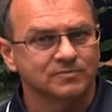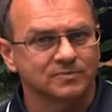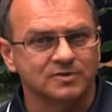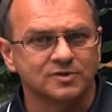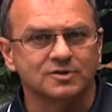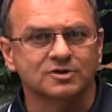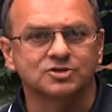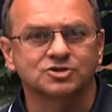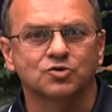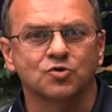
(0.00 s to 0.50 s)

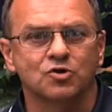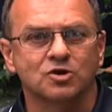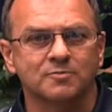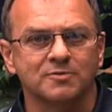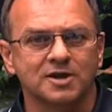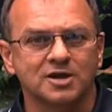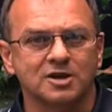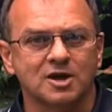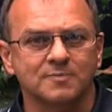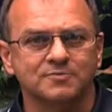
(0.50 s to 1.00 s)
There's going to
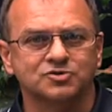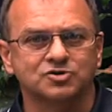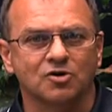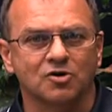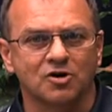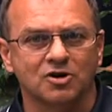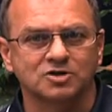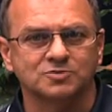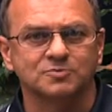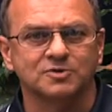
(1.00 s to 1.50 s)
be an
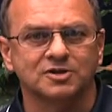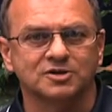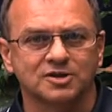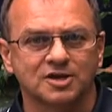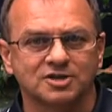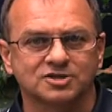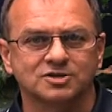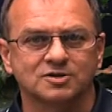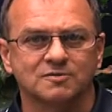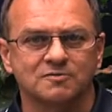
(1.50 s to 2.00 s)
upcharge, but
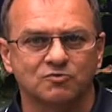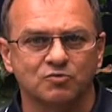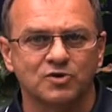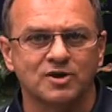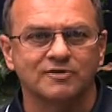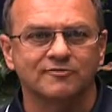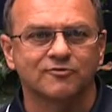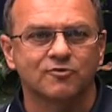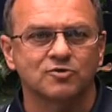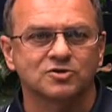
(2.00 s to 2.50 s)
that's a
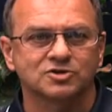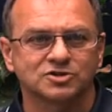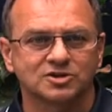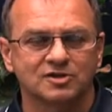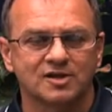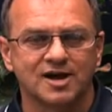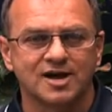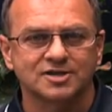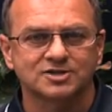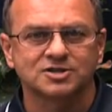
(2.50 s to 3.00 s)
reinforced
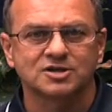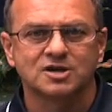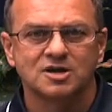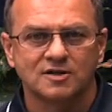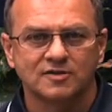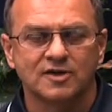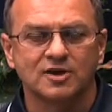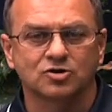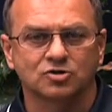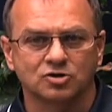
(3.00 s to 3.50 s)
glass
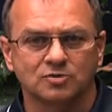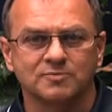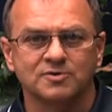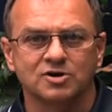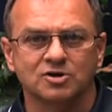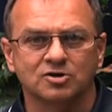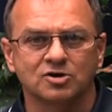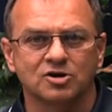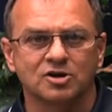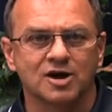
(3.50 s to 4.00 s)
that could
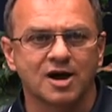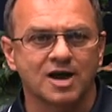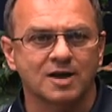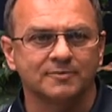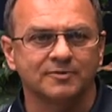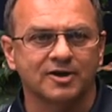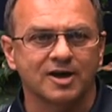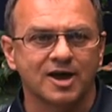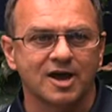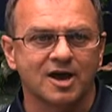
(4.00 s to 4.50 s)
be a good
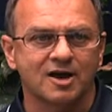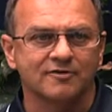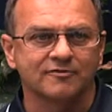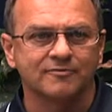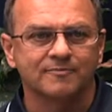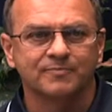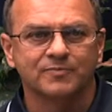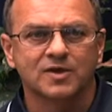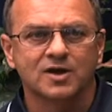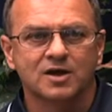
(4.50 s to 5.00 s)
item to have.
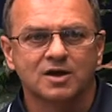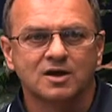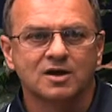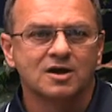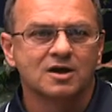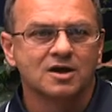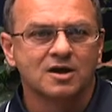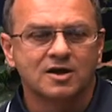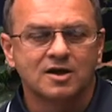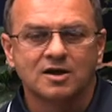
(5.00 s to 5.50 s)

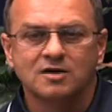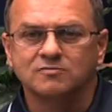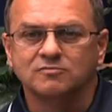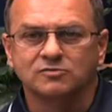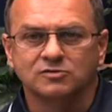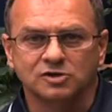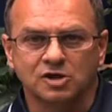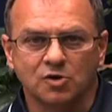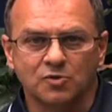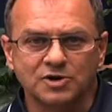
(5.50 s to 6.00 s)

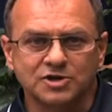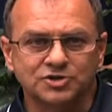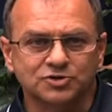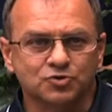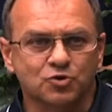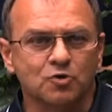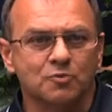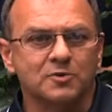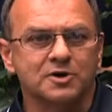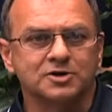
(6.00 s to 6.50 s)
Low E
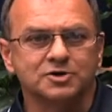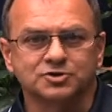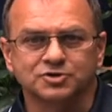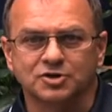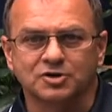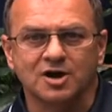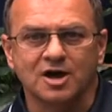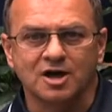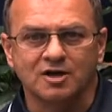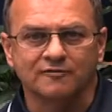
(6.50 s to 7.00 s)
storm windows
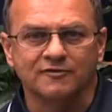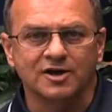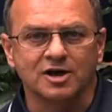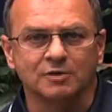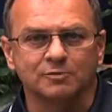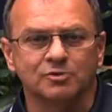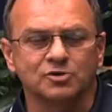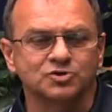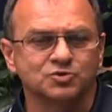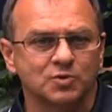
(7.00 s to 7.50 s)
are now
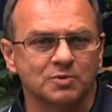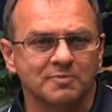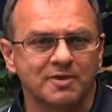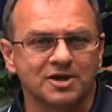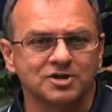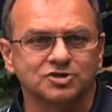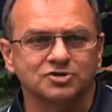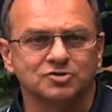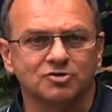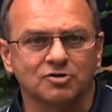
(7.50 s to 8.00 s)
available, as we
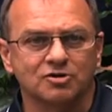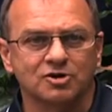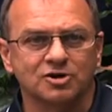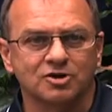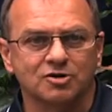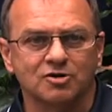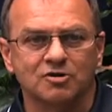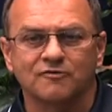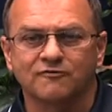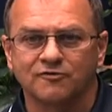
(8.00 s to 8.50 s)
mentioned
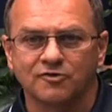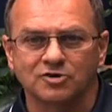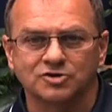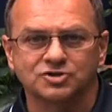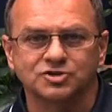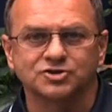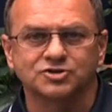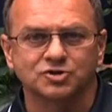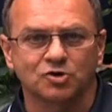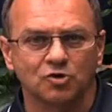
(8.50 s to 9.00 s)
earlier,
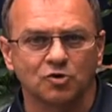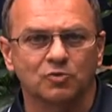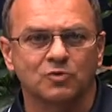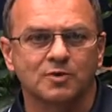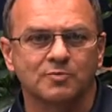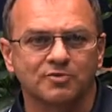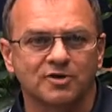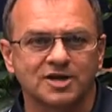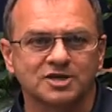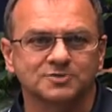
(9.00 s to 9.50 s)
versus total
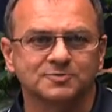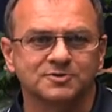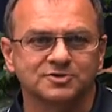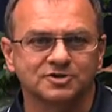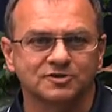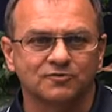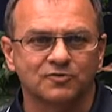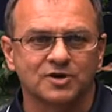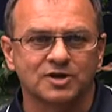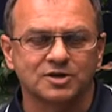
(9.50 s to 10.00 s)

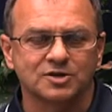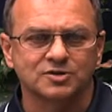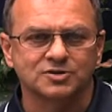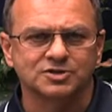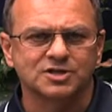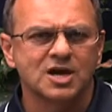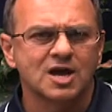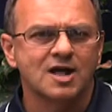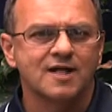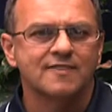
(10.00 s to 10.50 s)
replacements of
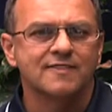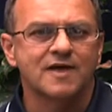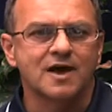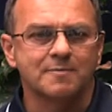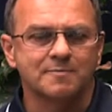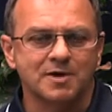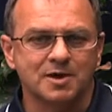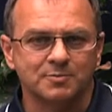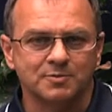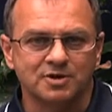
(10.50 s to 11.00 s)
windows.
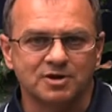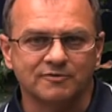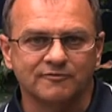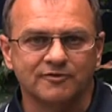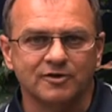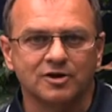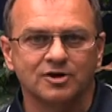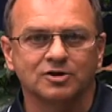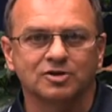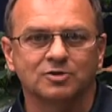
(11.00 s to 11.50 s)
That may be a
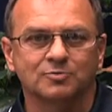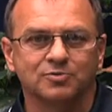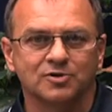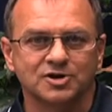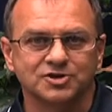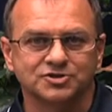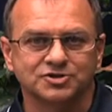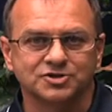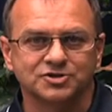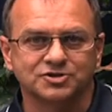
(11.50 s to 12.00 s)
very good
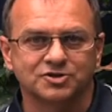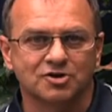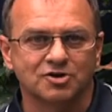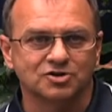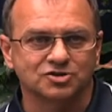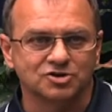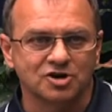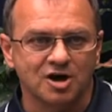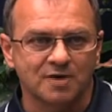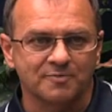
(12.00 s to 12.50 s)
place to
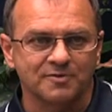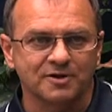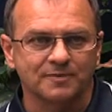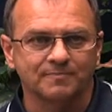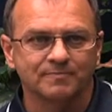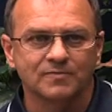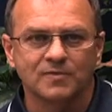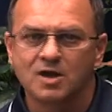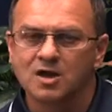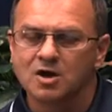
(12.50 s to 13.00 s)
start shopping.